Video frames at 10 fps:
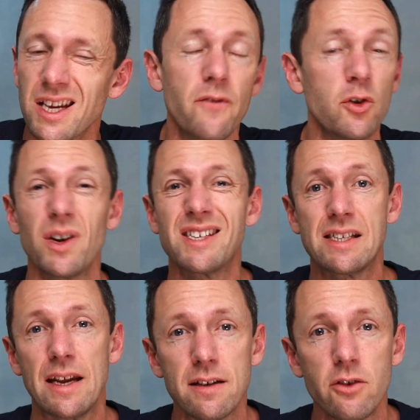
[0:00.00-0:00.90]
to give you
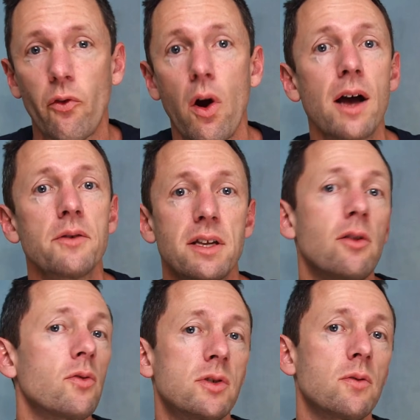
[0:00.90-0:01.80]
extended trials
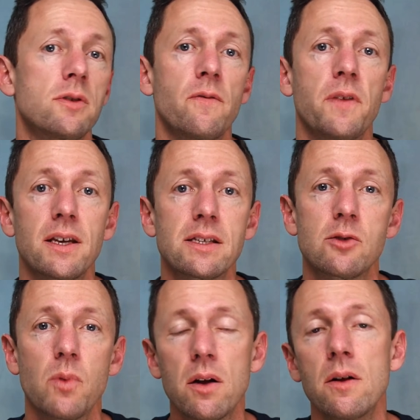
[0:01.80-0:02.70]
and those sorts of things
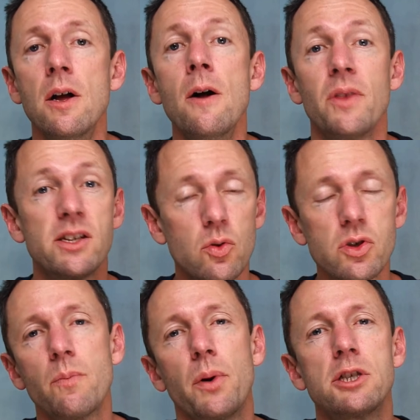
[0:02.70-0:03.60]
as well. There's
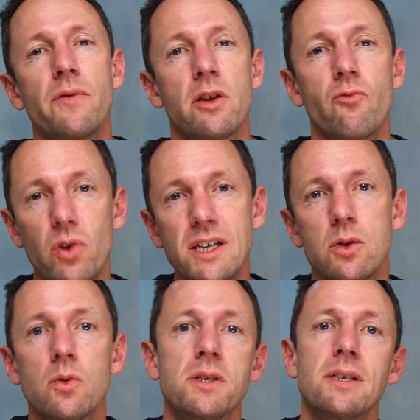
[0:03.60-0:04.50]
also a bunch of other
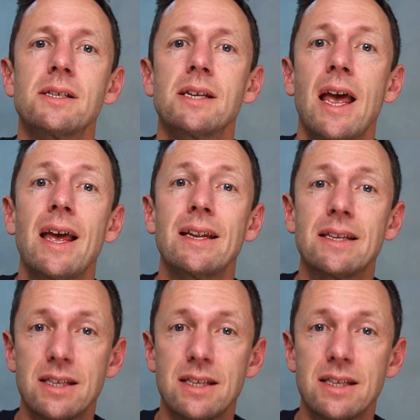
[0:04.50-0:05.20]
resources and